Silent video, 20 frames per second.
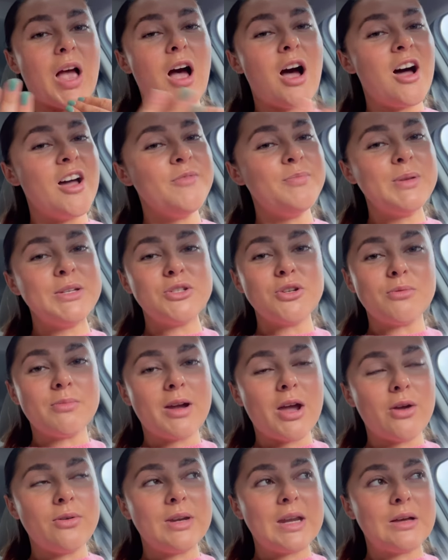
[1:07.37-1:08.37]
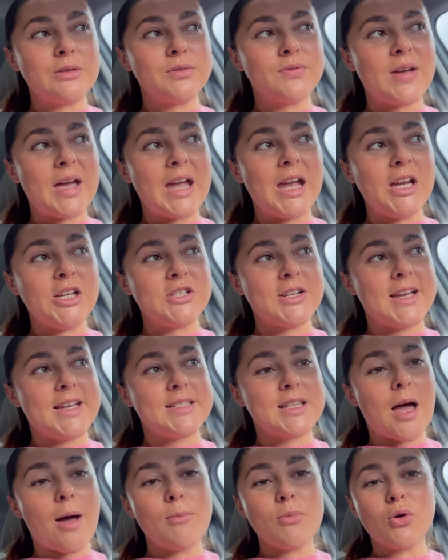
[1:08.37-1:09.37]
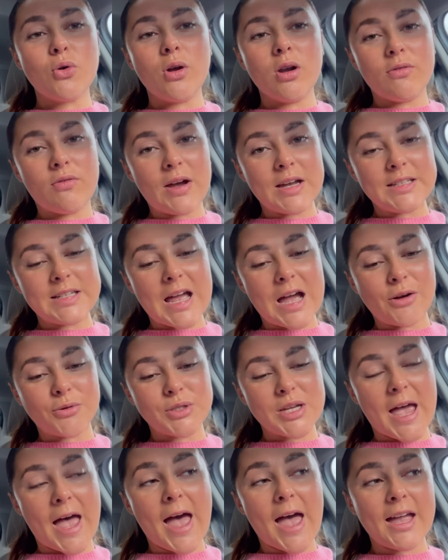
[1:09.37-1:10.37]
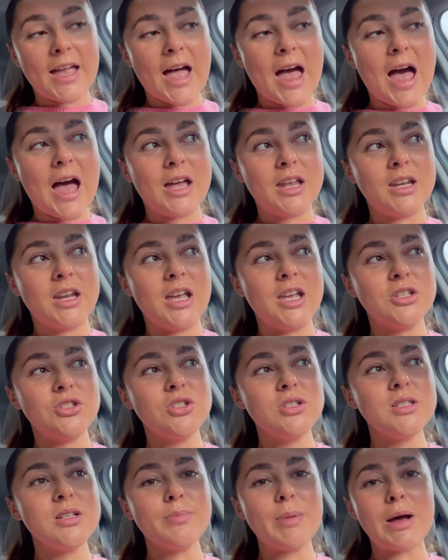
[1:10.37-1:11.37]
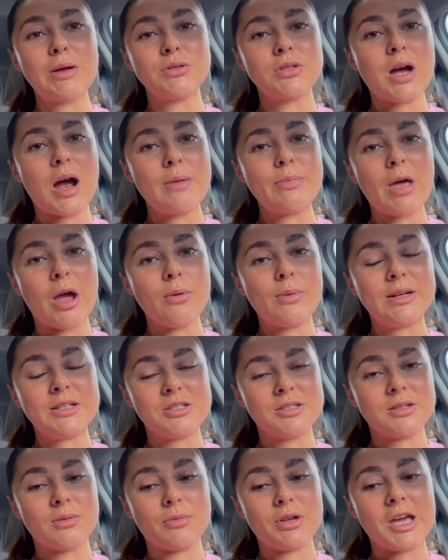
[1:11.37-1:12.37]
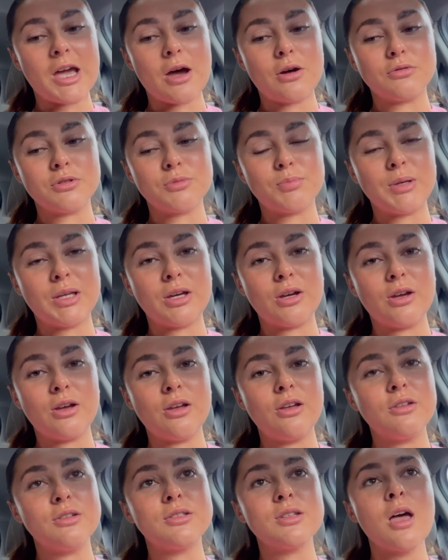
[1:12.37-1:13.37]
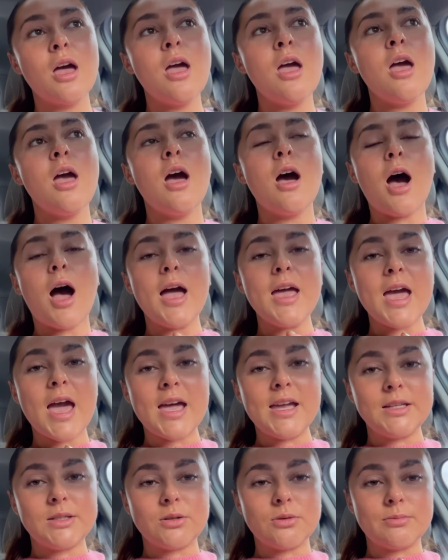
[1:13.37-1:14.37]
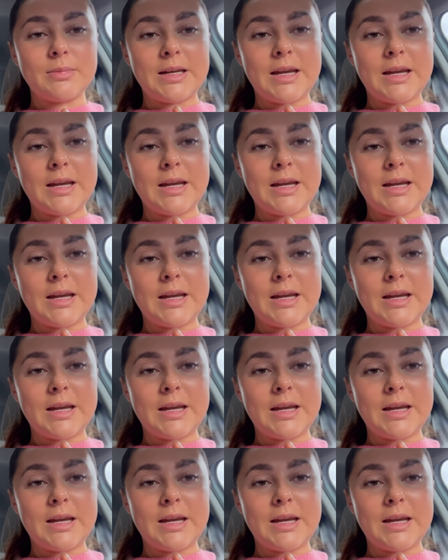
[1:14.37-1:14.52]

I've been doing my own nails for ages. I'm a qualified nail tech and it's just about time that I went to someone else because I hate doing my